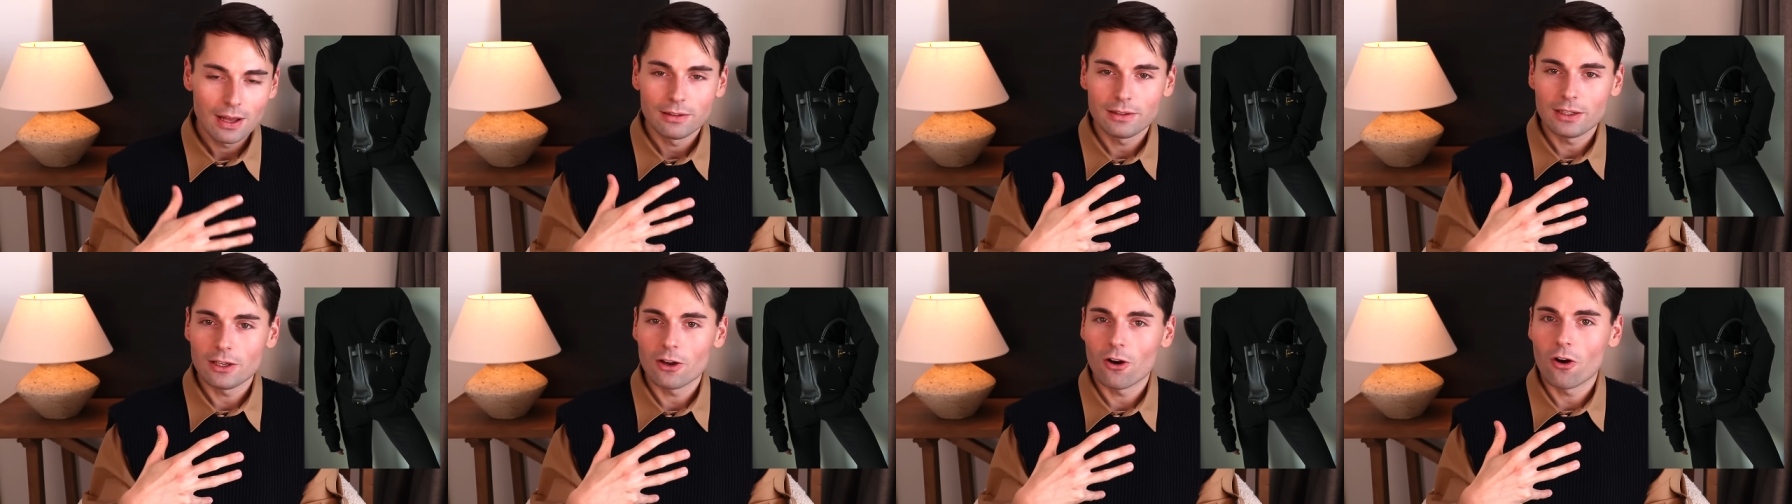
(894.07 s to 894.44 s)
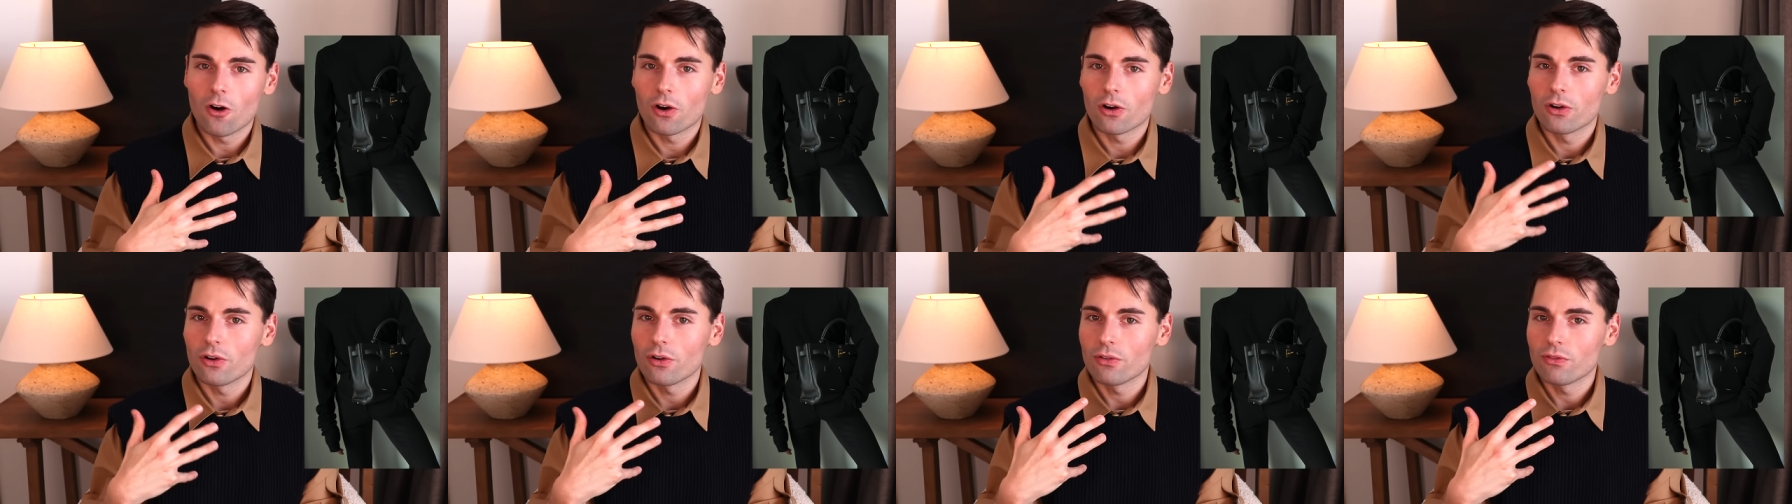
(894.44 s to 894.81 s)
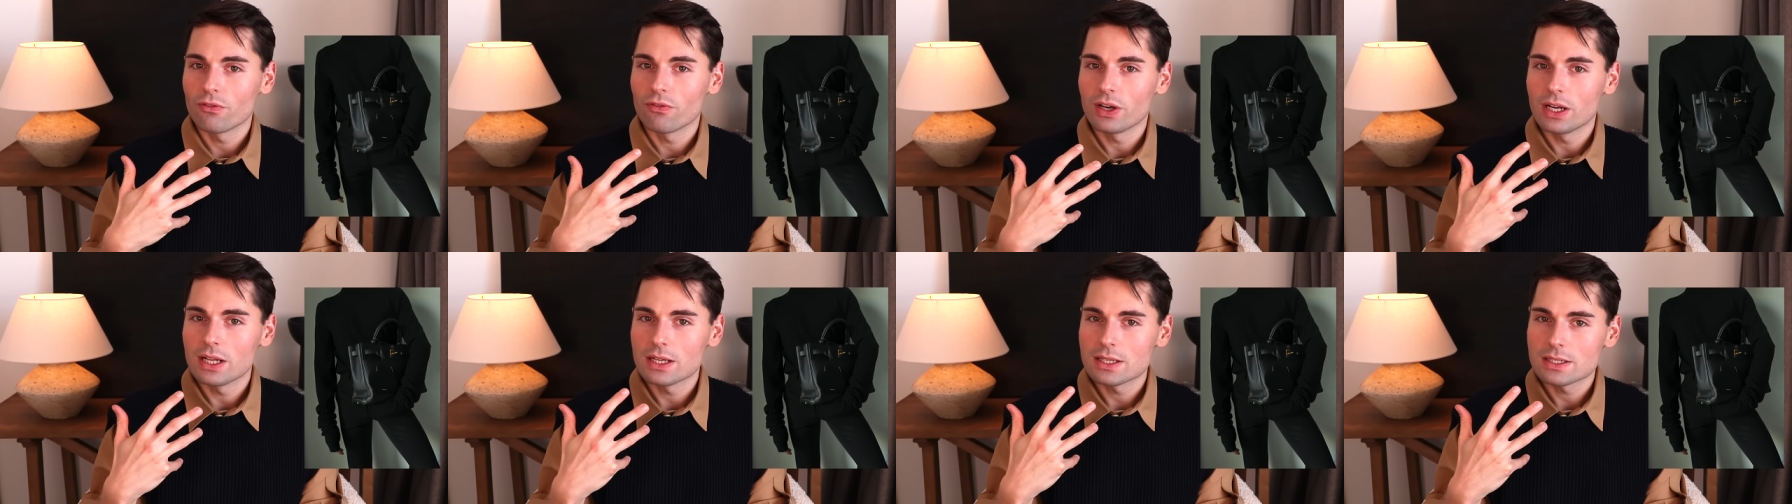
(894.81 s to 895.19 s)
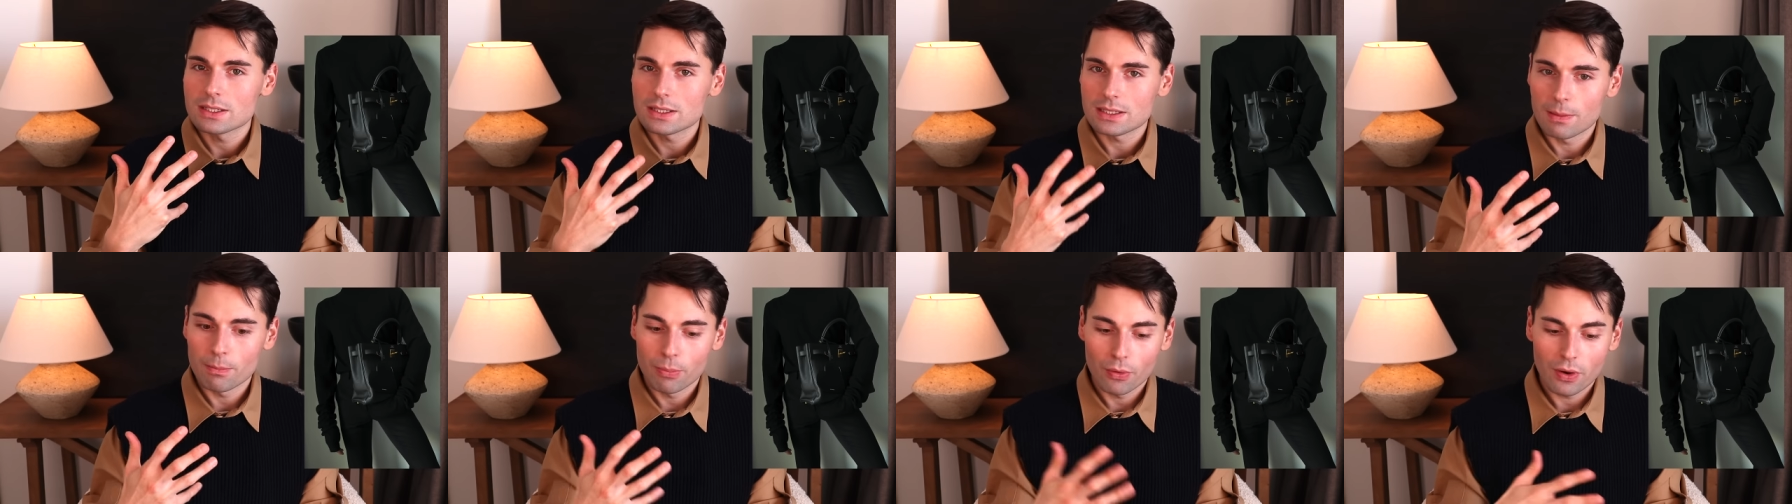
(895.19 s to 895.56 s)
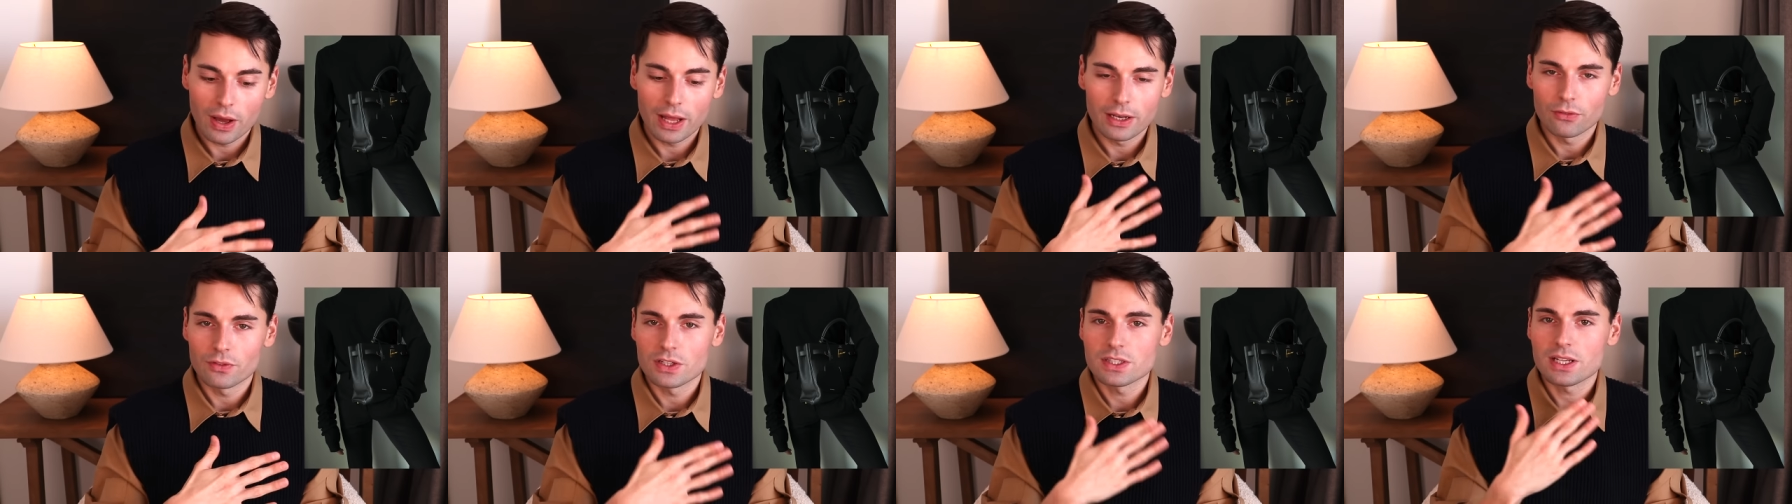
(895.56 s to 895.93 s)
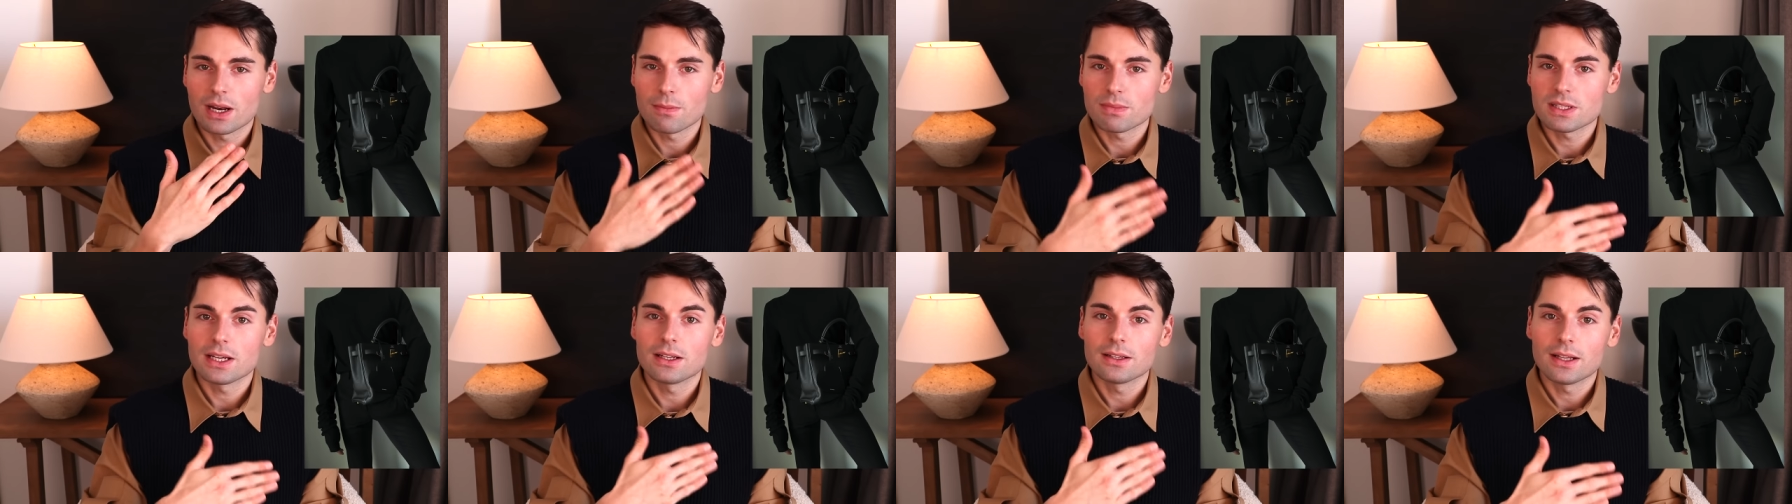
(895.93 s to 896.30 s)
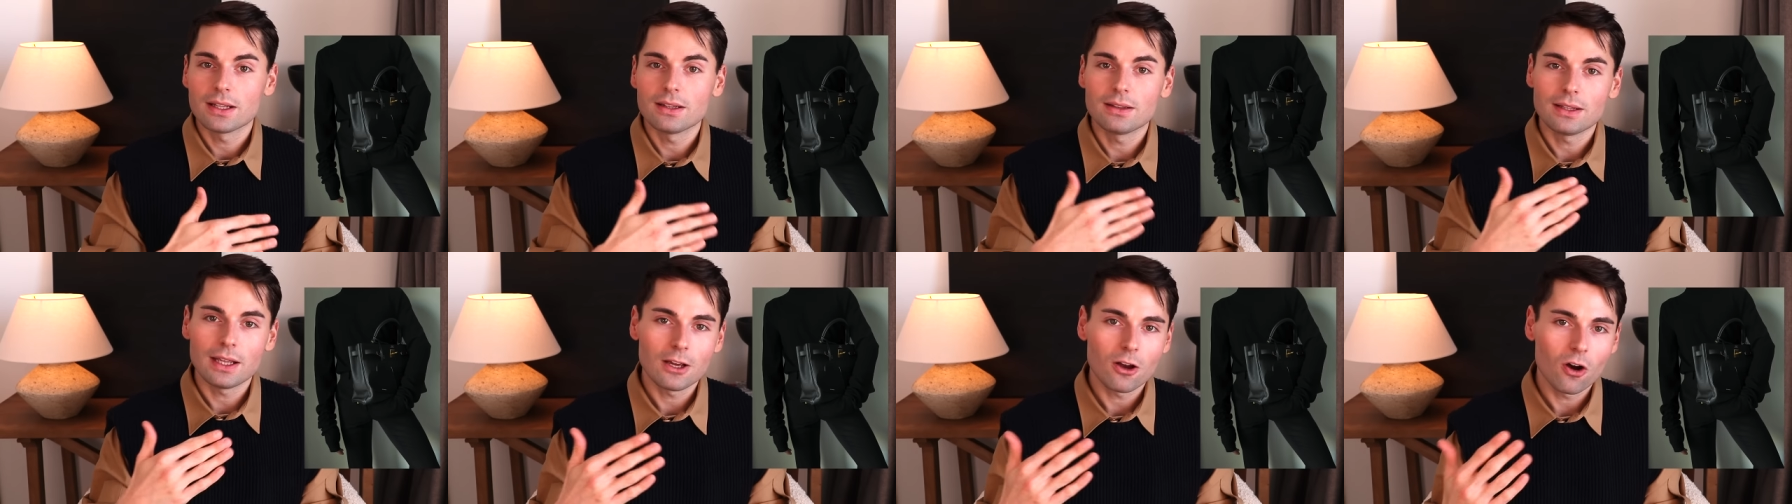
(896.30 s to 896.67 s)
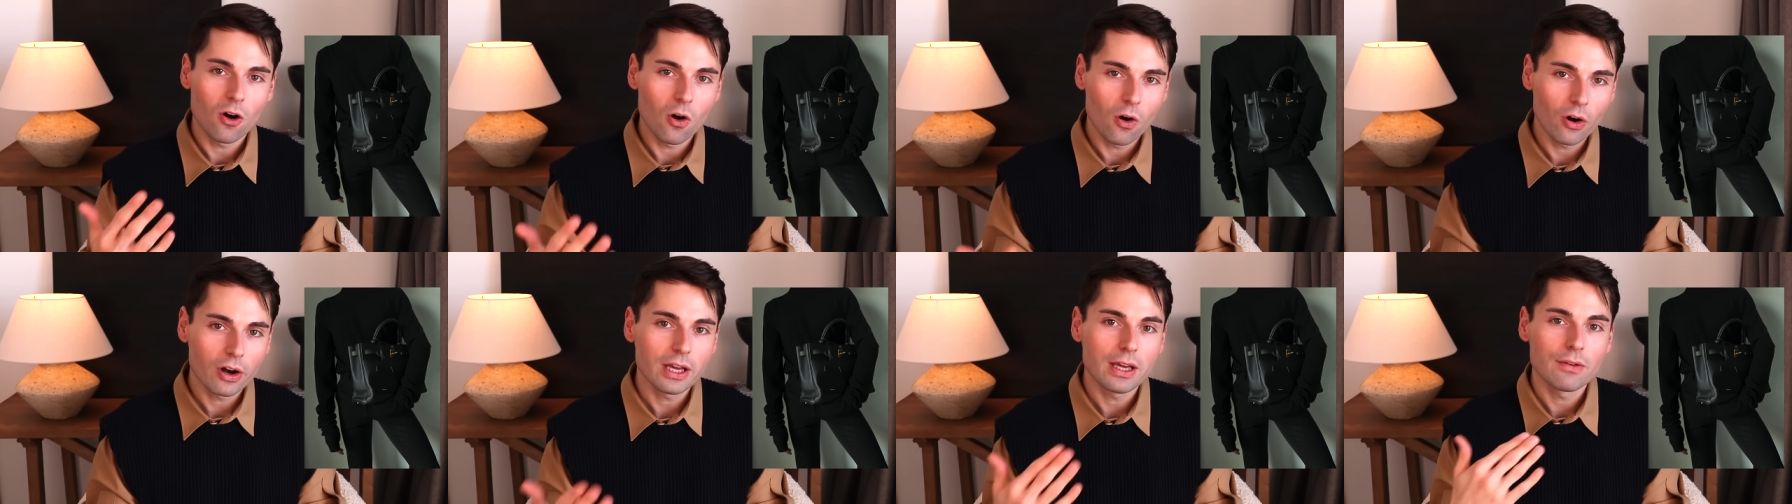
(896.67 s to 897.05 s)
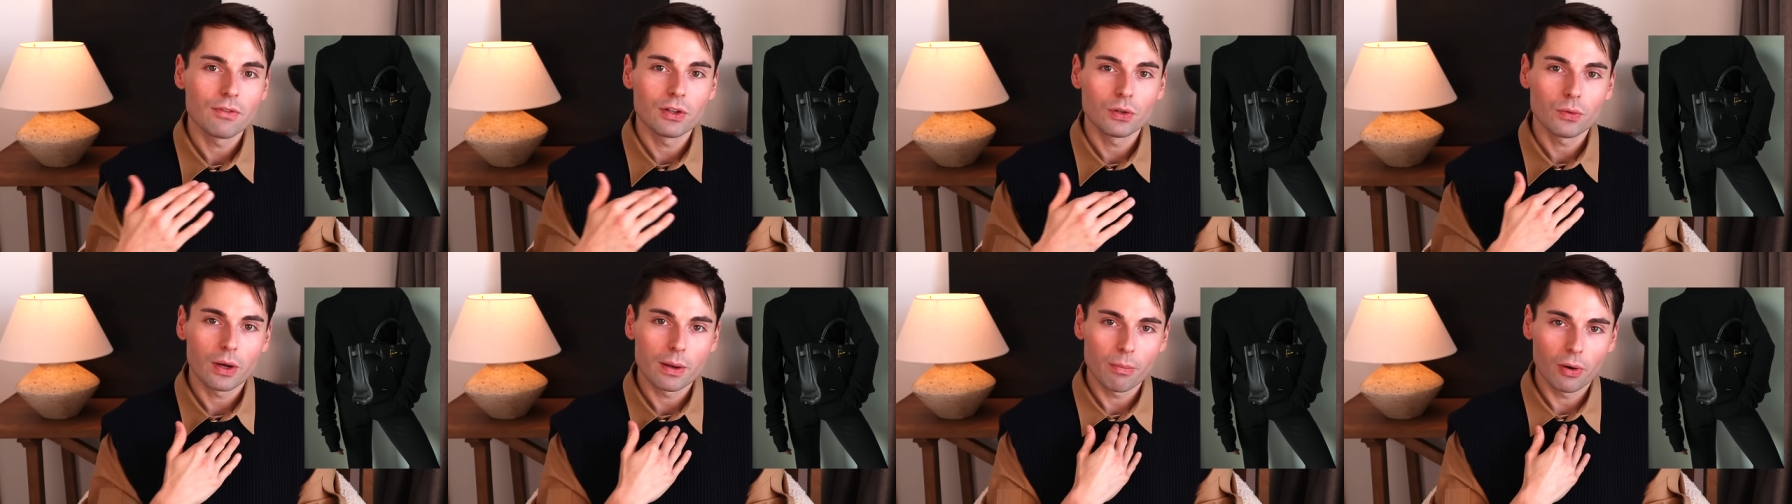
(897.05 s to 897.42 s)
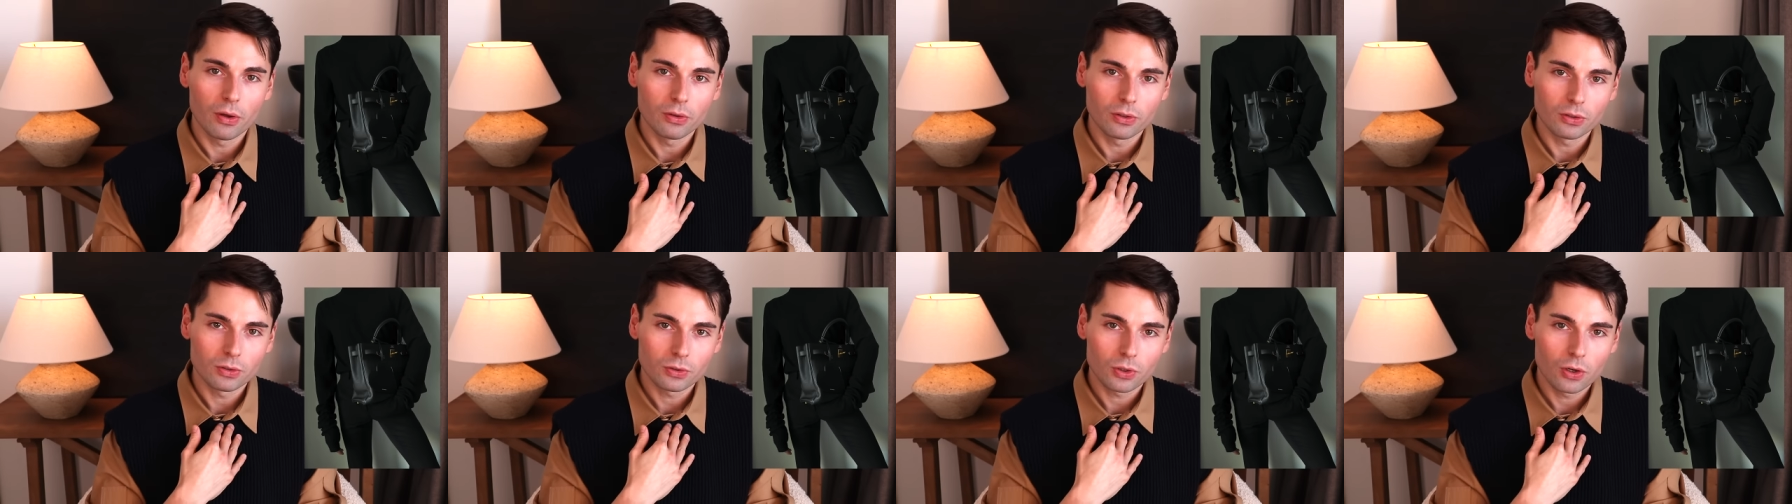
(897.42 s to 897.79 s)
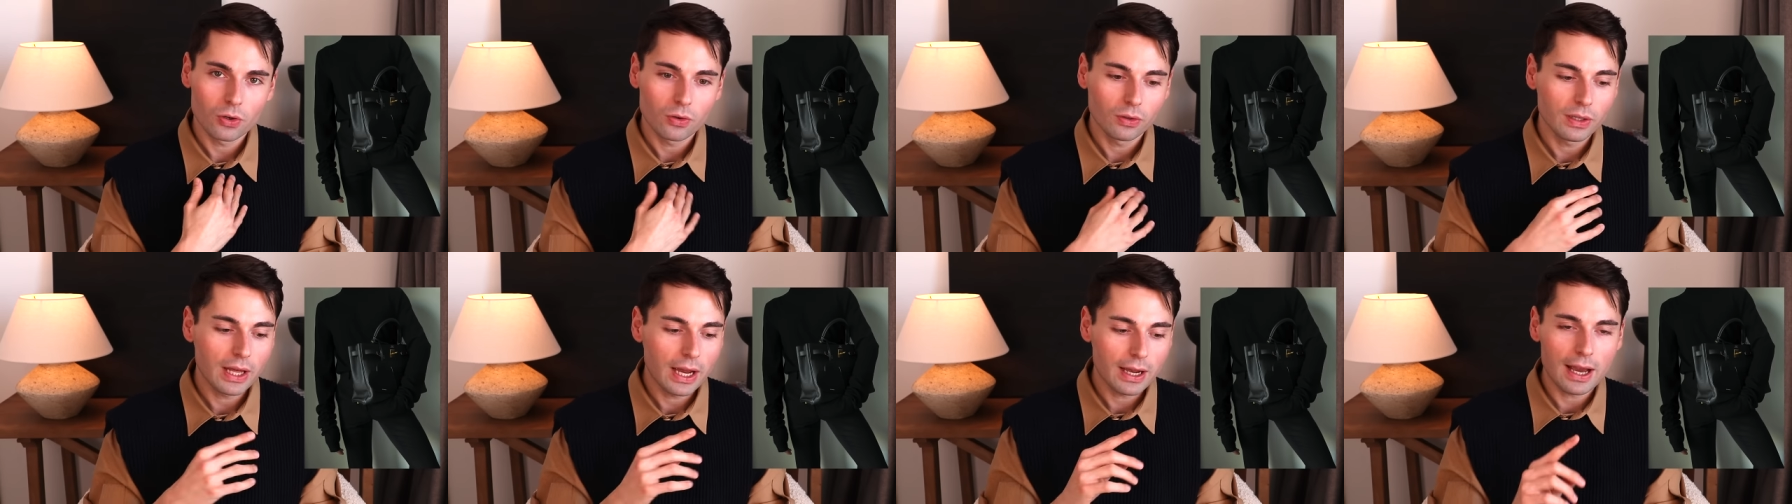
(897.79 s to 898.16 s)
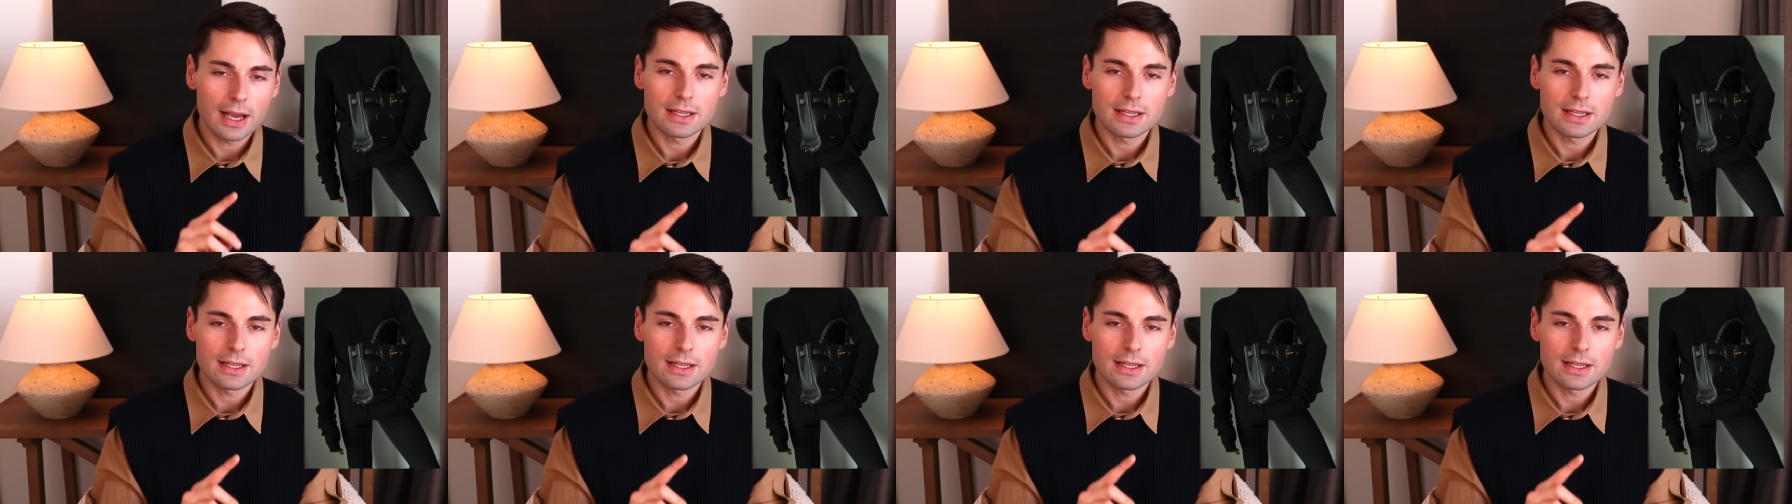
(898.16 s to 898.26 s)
They are really simple, and the reason I'm saying that they are, even though I bought the turtleneck,